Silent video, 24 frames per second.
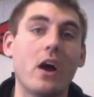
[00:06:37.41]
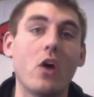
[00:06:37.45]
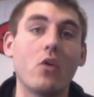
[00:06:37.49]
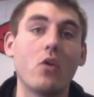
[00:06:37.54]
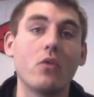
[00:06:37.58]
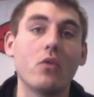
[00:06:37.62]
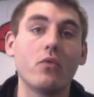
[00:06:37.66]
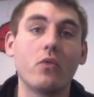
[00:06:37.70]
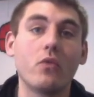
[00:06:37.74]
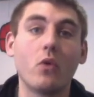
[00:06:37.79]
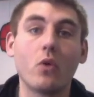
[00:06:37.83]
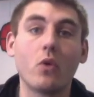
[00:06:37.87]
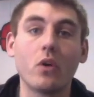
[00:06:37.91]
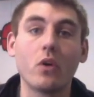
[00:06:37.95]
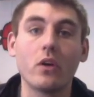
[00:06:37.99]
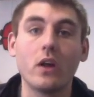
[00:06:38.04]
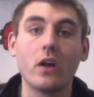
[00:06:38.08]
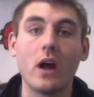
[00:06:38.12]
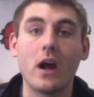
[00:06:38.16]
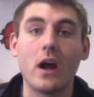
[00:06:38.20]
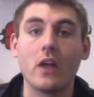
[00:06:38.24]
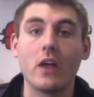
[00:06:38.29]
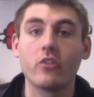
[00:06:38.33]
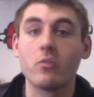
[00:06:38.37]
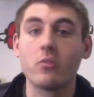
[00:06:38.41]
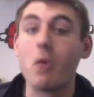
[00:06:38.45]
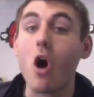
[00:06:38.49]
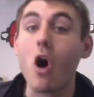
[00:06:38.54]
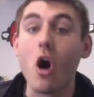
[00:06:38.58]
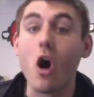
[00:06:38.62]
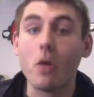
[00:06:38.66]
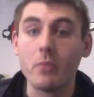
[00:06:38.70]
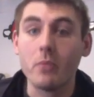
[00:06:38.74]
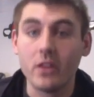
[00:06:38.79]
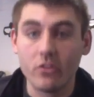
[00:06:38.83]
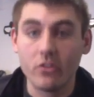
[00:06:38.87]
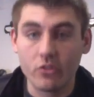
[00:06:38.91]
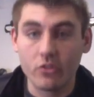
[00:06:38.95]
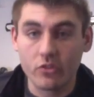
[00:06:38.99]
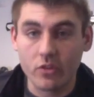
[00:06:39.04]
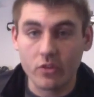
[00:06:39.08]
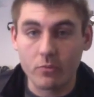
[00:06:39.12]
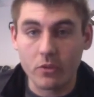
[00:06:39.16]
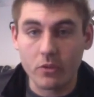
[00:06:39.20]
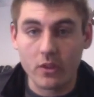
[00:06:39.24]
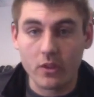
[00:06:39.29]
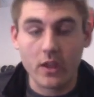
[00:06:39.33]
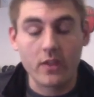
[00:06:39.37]
out for some almonds or
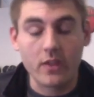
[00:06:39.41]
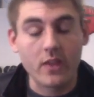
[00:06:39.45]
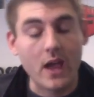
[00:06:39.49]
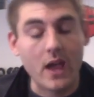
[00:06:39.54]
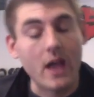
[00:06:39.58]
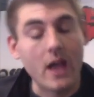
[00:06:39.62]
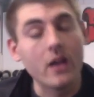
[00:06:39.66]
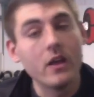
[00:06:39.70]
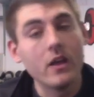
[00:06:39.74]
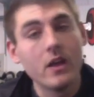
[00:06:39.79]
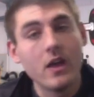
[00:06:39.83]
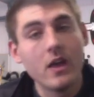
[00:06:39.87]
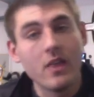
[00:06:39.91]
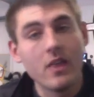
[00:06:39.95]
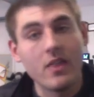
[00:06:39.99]
something like that.